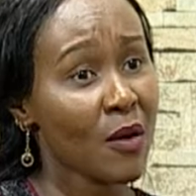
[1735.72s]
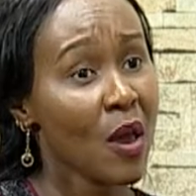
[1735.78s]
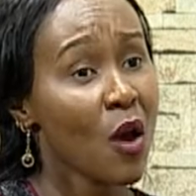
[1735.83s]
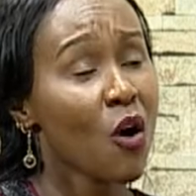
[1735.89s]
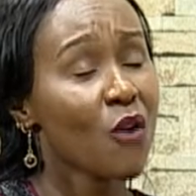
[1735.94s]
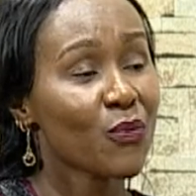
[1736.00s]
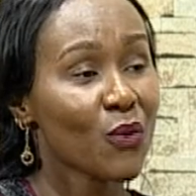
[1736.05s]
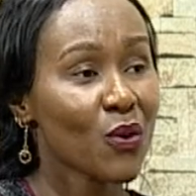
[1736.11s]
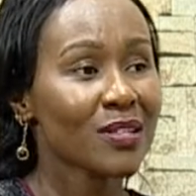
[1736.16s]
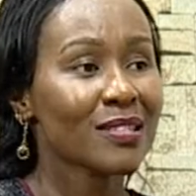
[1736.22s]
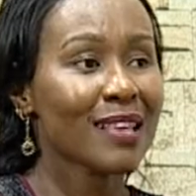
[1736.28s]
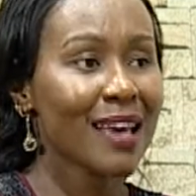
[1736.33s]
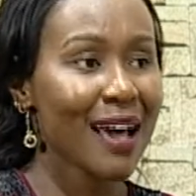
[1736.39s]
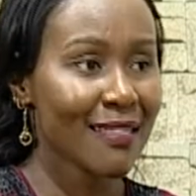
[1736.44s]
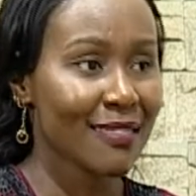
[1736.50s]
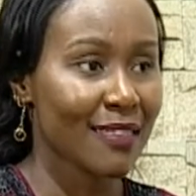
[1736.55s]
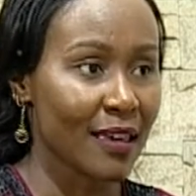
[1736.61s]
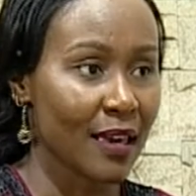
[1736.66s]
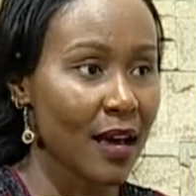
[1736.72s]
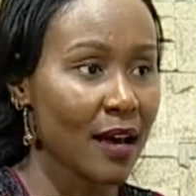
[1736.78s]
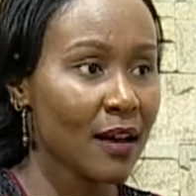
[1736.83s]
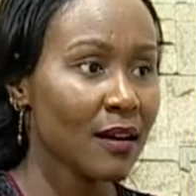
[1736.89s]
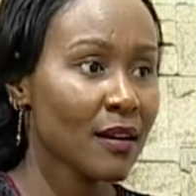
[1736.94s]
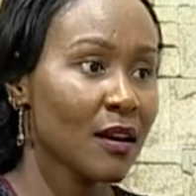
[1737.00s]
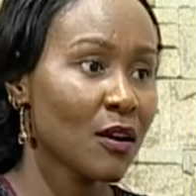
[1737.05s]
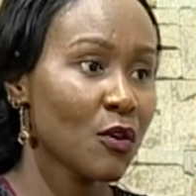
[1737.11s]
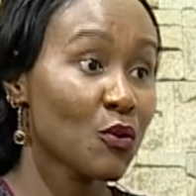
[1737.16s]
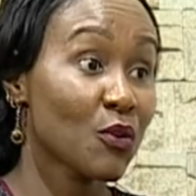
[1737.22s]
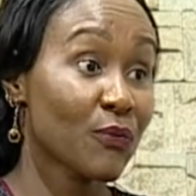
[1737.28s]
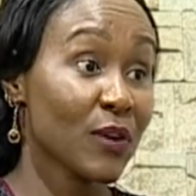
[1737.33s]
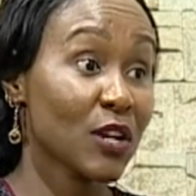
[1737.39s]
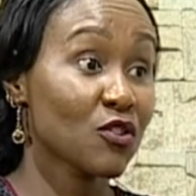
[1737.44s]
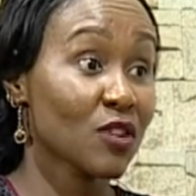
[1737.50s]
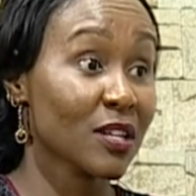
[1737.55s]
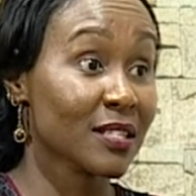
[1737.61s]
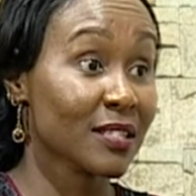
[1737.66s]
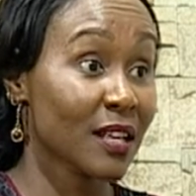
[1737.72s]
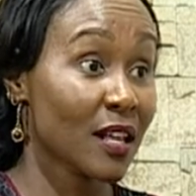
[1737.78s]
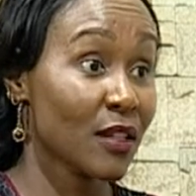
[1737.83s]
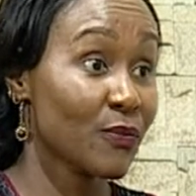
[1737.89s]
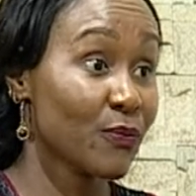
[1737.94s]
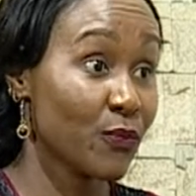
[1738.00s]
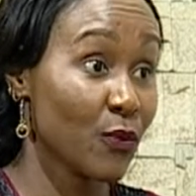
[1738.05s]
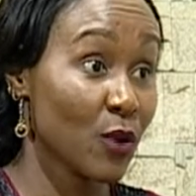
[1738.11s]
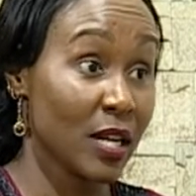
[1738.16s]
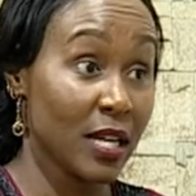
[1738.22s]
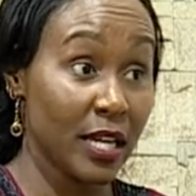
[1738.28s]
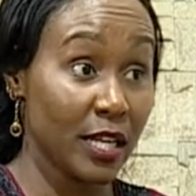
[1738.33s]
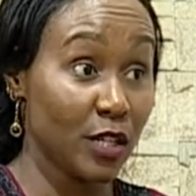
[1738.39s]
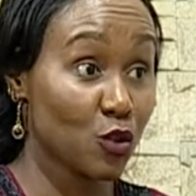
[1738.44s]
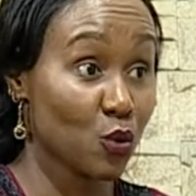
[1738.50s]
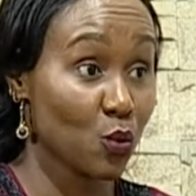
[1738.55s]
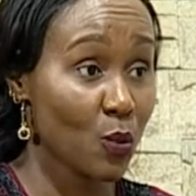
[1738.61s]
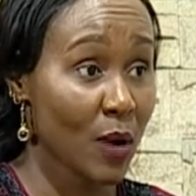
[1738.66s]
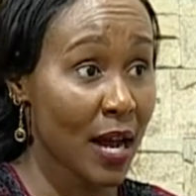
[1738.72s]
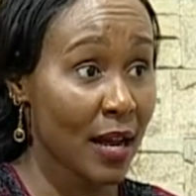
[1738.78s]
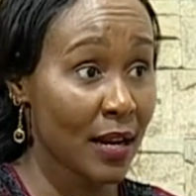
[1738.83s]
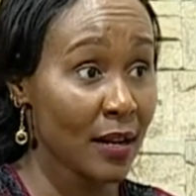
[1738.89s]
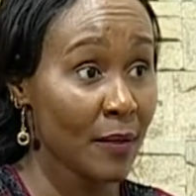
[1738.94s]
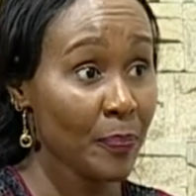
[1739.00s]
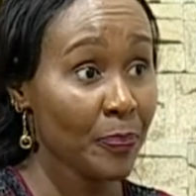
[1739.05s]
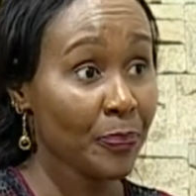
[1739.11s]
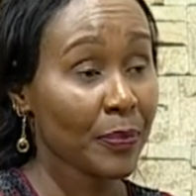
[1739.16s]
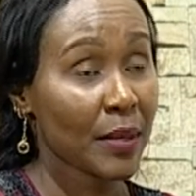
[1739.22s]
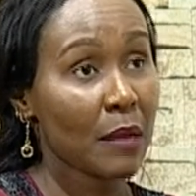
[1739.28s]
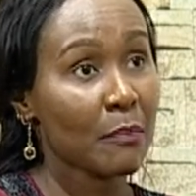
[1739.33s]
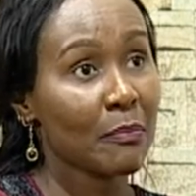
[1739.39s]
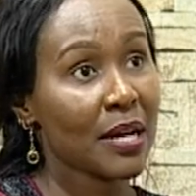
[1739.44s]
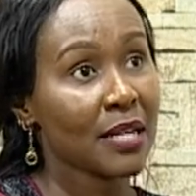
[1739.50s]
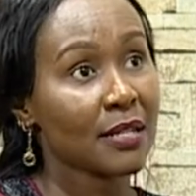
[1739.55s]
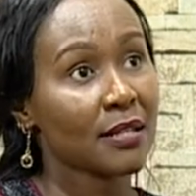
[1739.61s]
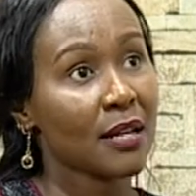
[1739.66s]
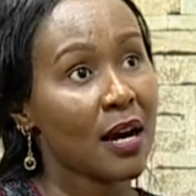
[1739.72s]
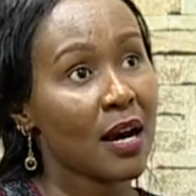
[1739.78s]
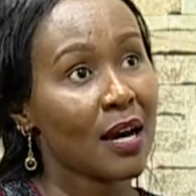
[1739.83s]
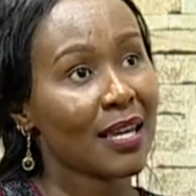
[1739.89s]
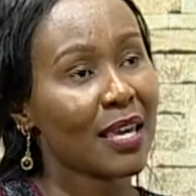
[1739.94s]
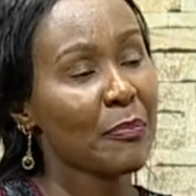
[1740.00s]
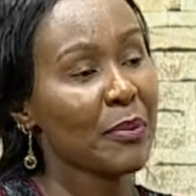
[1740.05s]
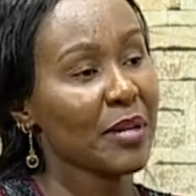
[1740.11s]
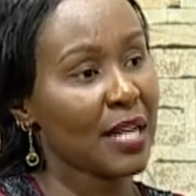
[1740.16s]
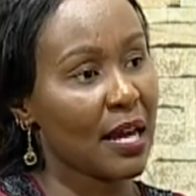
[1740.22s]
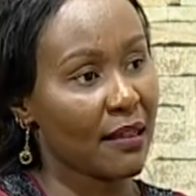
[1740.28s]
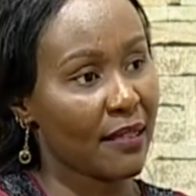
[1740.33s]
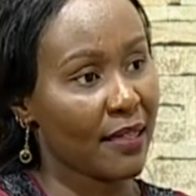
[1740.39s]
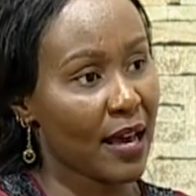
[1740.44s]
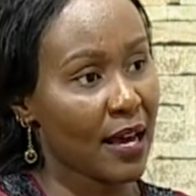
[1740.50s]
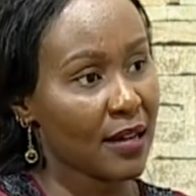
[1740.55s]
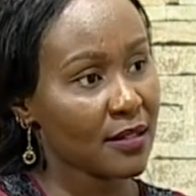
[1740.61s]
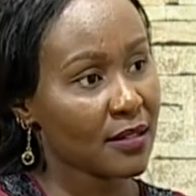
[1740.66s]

Of course, they are there. Mm. You'll find yourself falling into one, mm -hmm. but uh, keep it at that